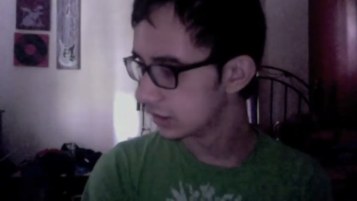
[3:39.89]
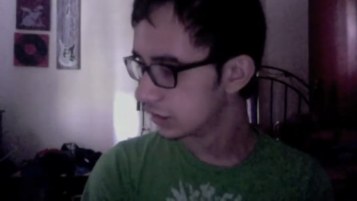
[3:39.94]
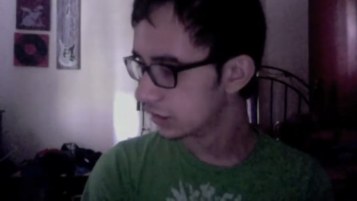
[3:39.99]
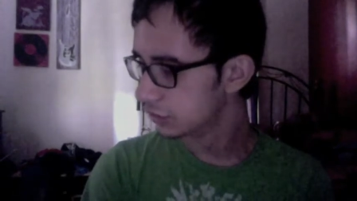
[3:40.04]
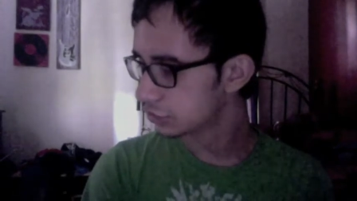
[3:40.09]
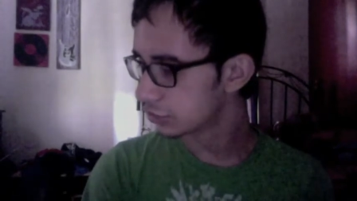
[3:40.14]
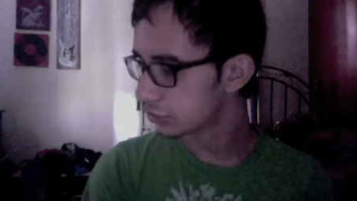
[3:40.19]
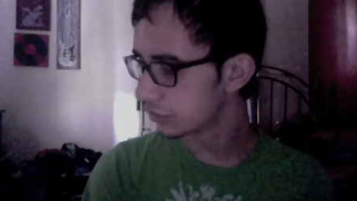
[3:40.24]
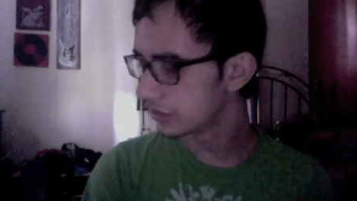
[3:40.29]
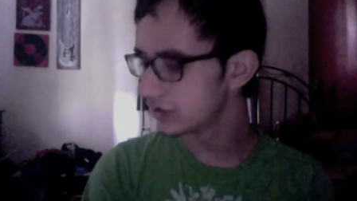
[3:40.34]

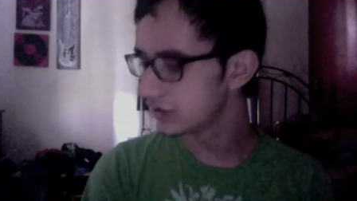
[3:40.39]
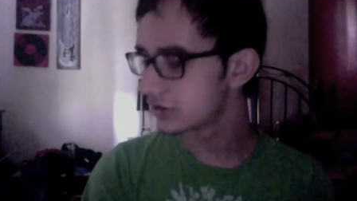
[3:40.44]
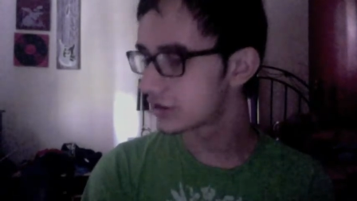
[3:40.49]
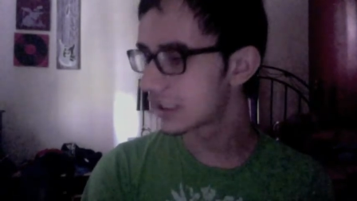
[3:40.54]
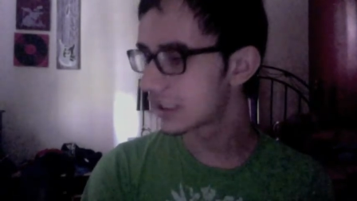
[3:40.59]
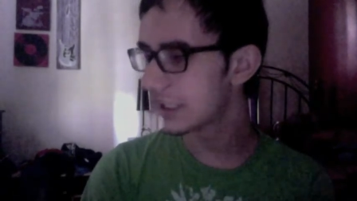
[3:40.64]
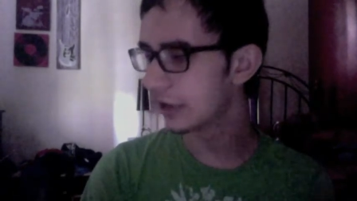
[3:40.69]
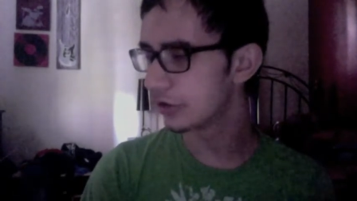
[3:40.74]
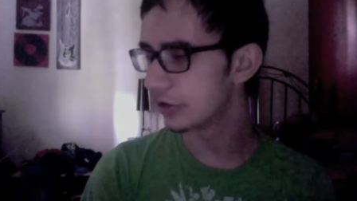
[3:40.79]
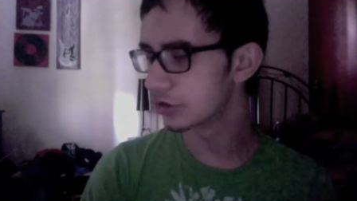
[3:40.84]
So all these
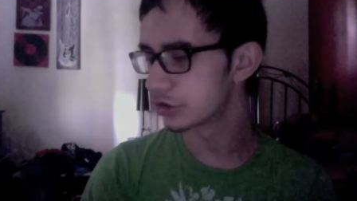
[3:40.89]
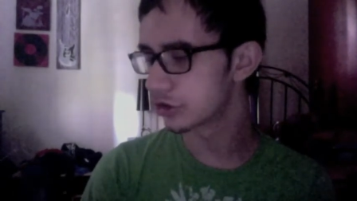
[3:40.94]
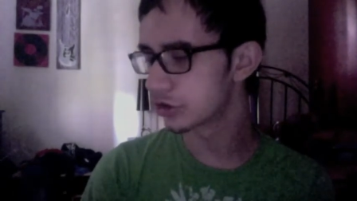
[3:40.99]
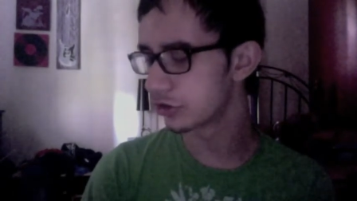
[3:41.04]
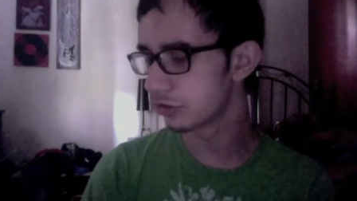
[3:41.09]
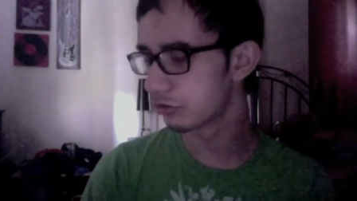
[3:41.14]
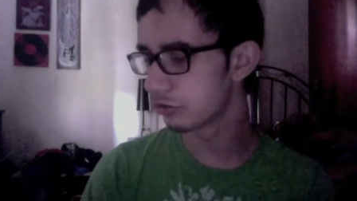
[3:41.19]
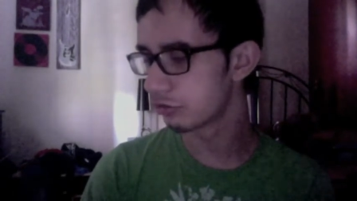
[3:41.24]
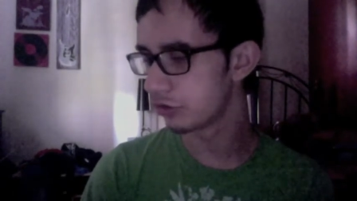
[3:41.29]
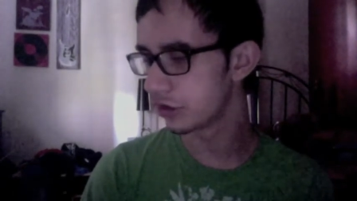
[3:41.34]
characters
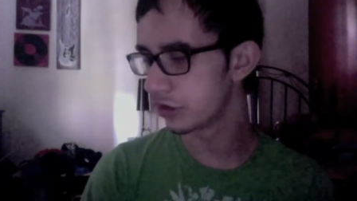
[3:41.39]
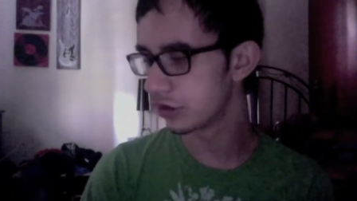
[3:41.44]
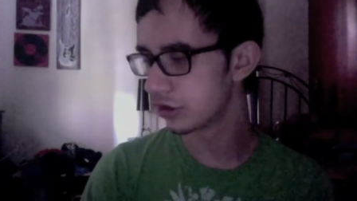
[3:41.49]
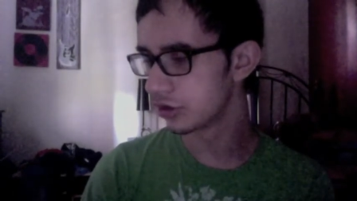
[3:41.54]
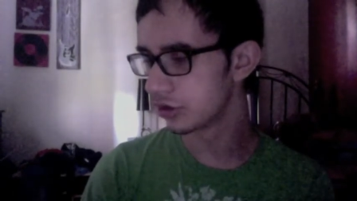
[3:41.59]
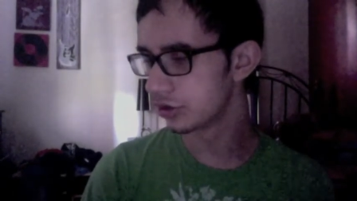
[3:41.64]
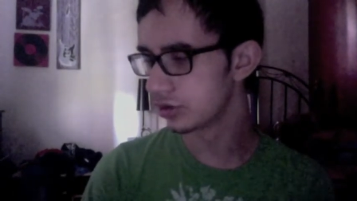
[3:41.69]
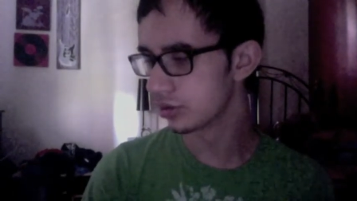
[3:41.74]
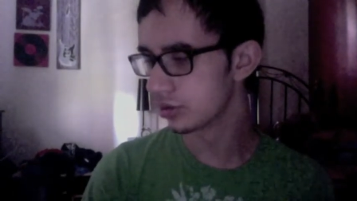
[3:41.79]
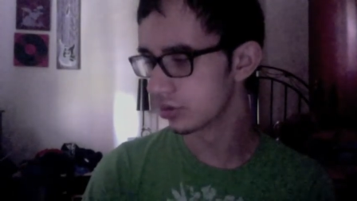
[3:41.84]
go through
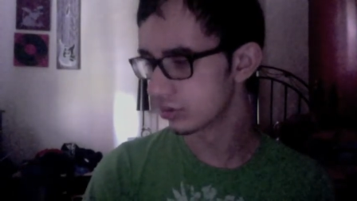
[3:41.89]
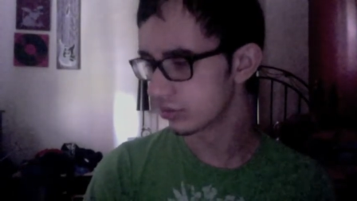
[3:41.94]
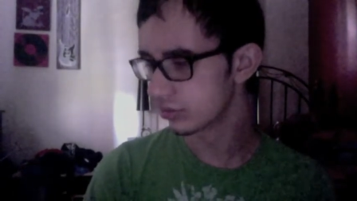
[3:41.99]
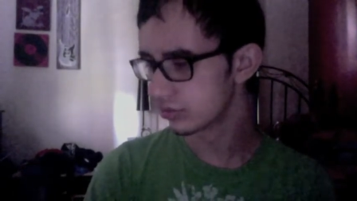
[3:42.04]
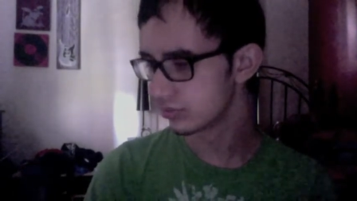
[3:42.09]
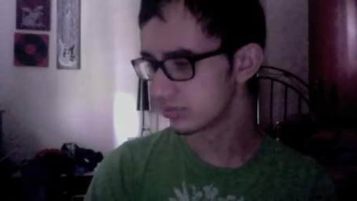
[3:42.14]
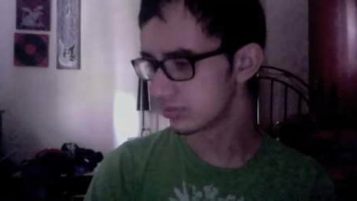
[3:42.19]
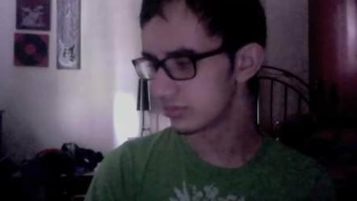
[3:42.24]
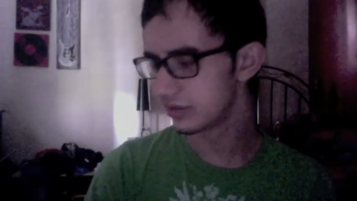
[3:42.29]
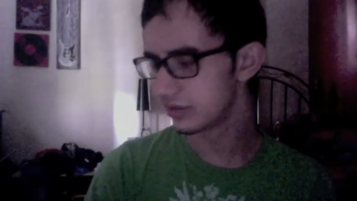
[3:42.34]
their
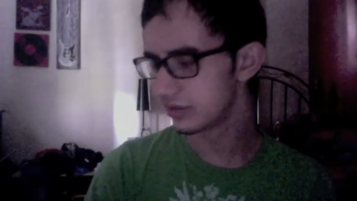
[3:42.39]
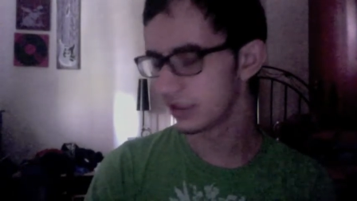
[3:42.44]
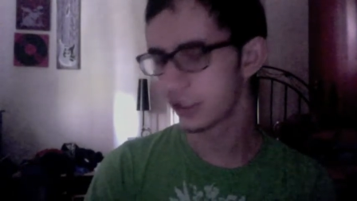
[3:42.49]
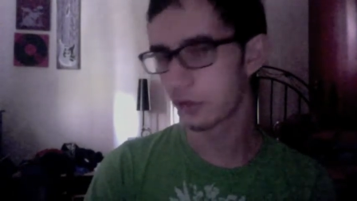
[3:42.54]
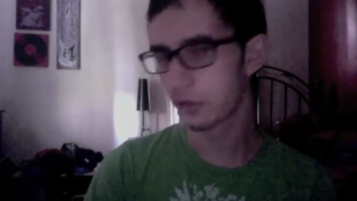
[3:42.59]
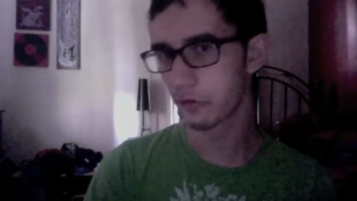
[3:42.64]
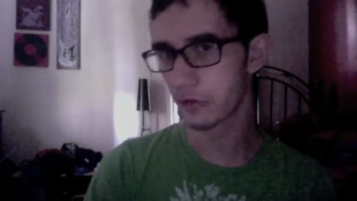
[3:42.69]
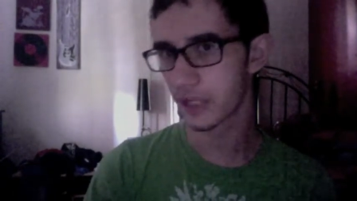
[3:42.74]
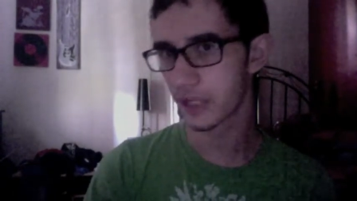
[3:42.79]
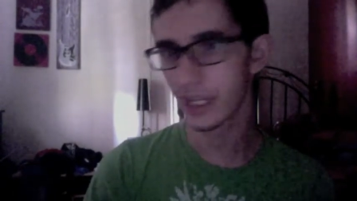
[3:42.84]

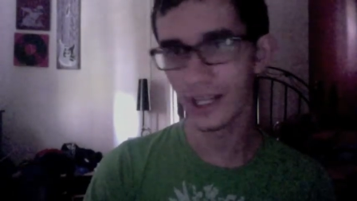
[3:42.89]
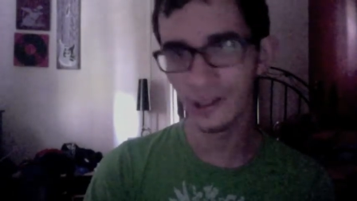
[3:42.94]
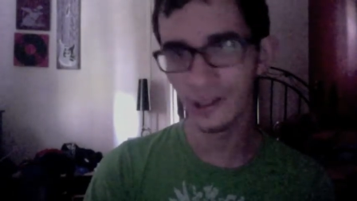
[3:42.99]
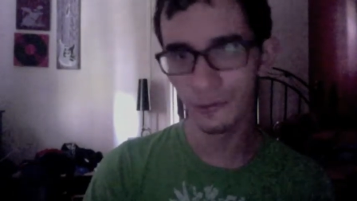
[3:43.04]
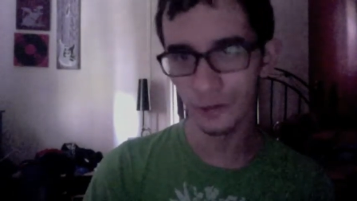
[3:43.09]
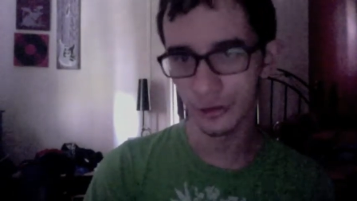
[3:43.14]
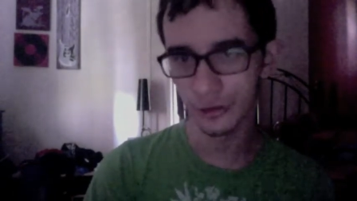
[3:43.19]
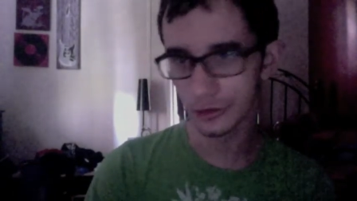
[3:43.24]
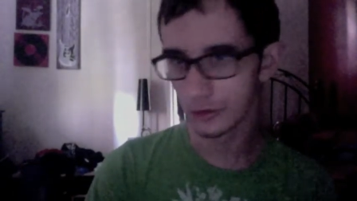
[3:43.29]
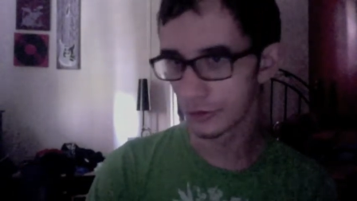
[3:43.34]
little
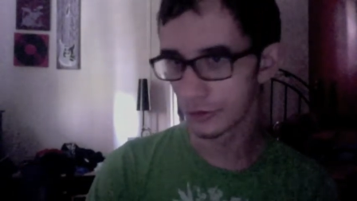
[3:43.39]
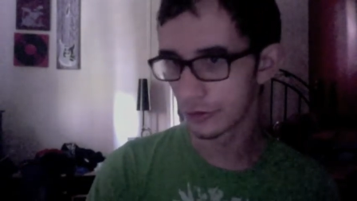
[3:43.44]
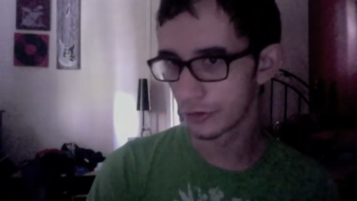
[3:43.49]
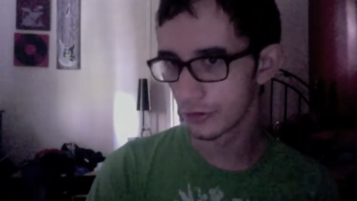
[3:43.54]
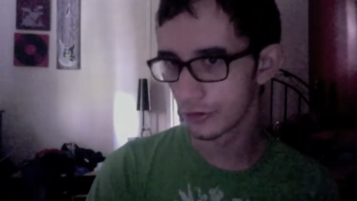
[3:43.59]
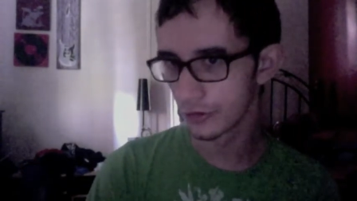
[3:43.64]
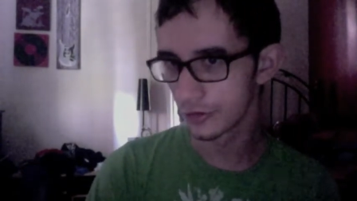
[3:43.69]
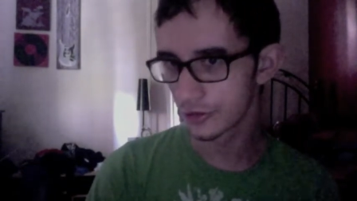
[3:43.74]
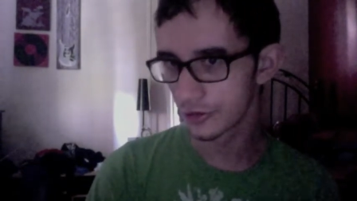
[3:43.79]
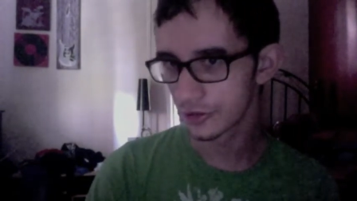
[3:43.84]
character
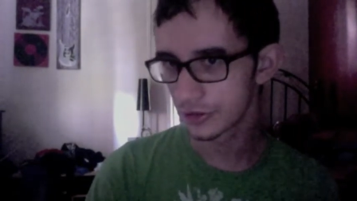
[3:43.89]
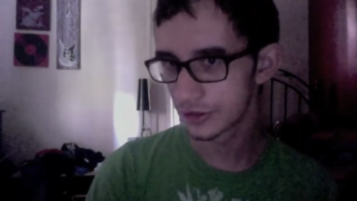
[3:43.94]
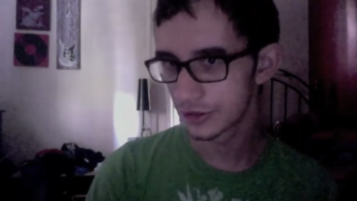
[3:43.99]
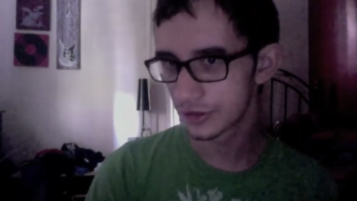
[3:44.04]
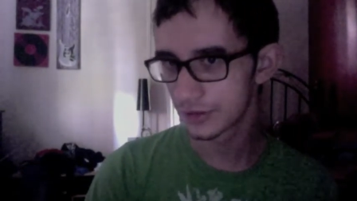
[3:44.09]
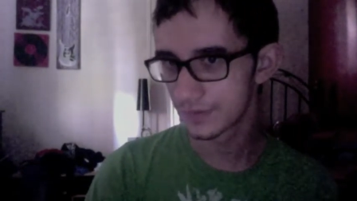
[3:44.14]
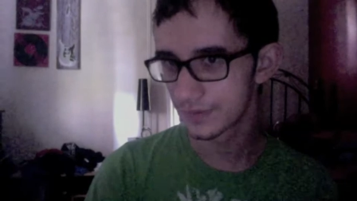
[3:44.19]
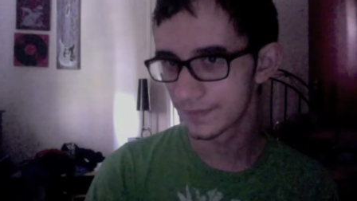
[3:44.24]
arcs.